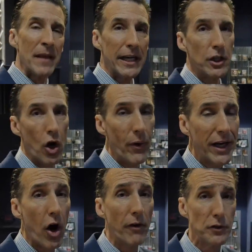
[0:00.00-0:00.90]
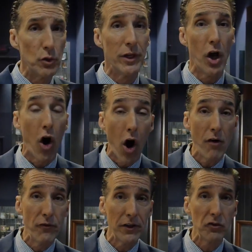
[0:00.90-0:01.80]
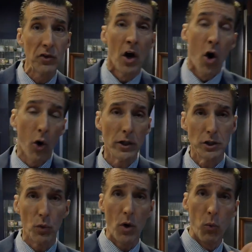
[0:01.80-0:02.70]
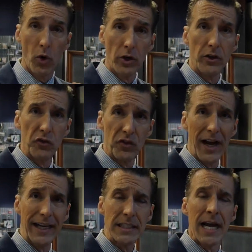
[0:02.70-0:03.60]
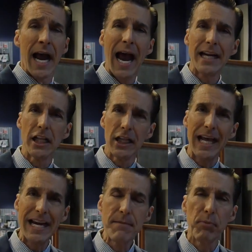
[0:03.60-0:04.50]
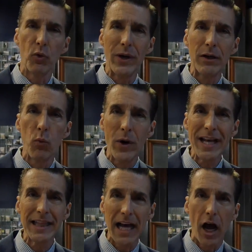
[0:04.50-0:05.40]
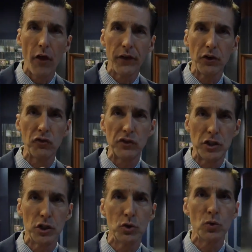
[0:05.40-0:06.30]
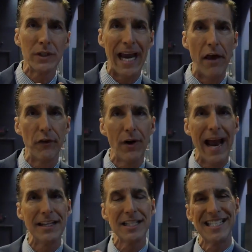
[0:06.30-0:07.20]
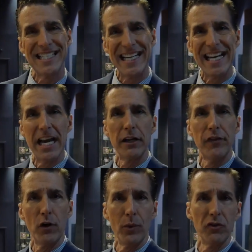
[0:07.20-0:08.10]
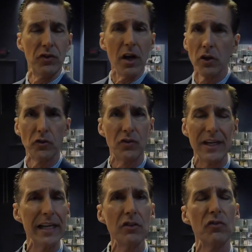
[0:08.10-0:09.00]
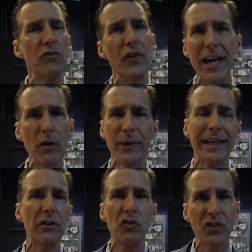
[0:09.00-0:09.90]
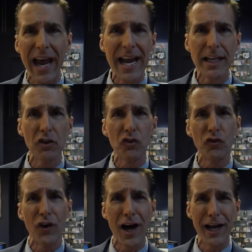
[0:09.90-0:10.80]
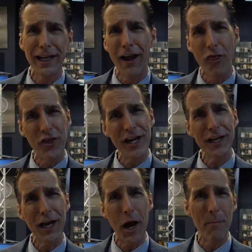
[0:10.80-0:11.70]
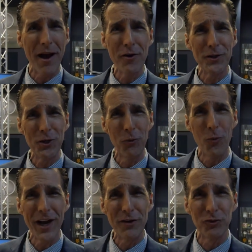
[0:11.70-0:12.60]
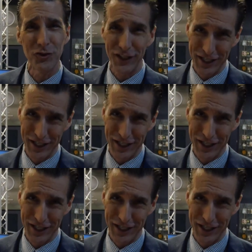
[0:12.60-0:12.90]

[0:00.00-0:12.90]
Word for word: in going off to an office or to a work site and laboring with others together and seeing the results. It's very satisfying. Think about your wife's